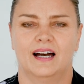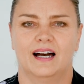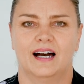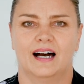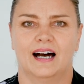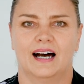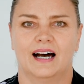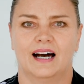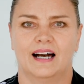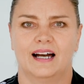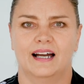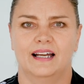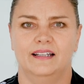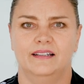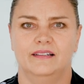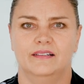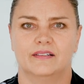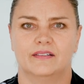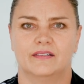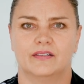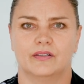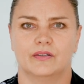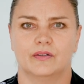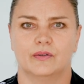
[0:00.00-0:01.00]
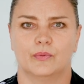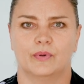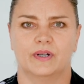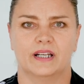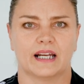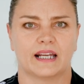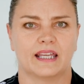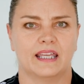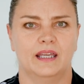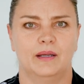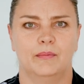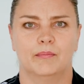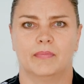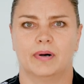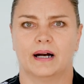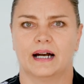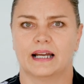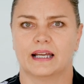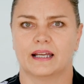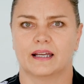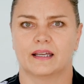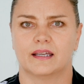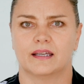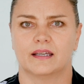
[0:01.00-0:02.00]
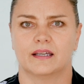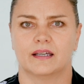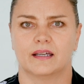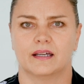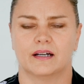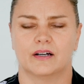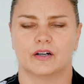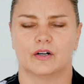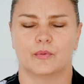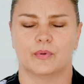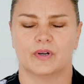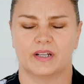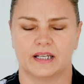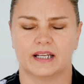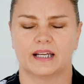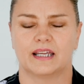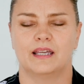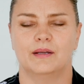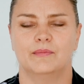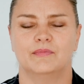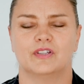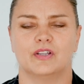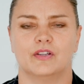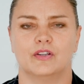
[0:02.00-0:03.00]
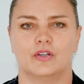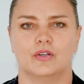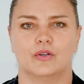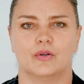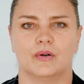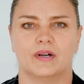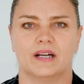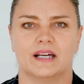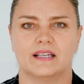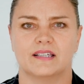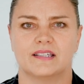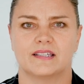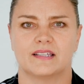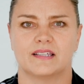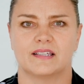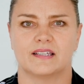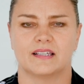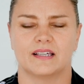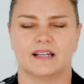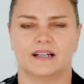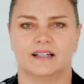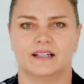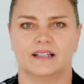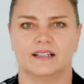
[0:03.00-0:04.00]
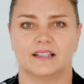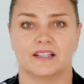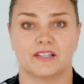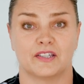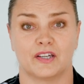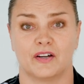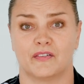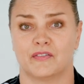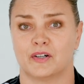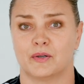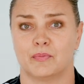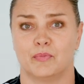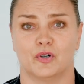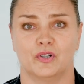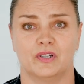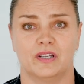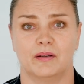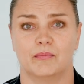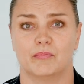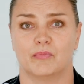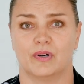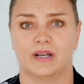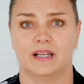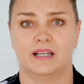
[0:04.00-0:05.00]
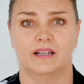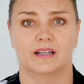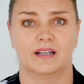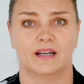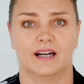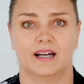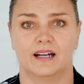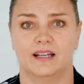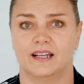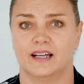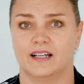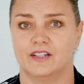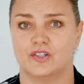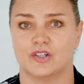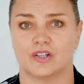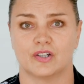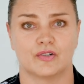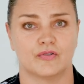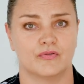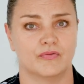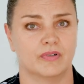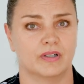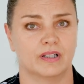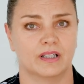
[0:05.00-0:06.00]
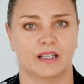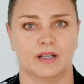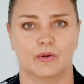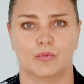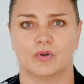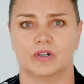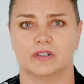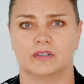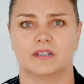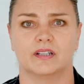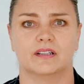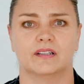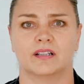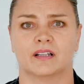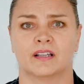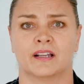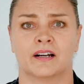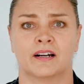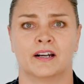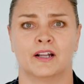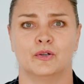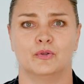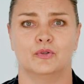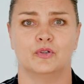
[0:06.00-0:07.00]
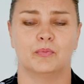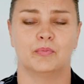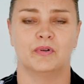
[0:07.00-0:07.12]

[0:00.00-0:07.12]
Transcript: And when I came back, or when I came to the US, I discovered body and brain, and I just really wanted to learn how to